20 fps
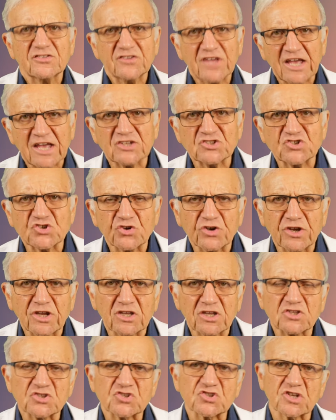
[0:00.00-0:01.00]

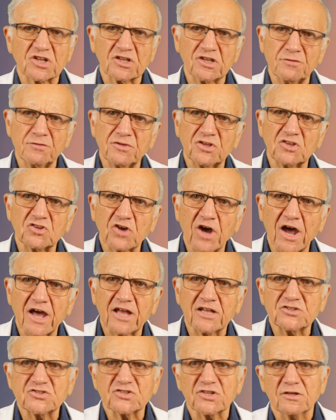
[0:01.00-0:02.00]
tangerines,
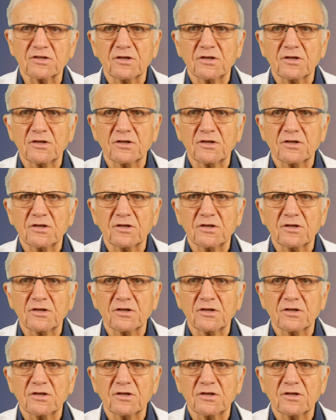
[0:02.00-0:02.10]
clementines,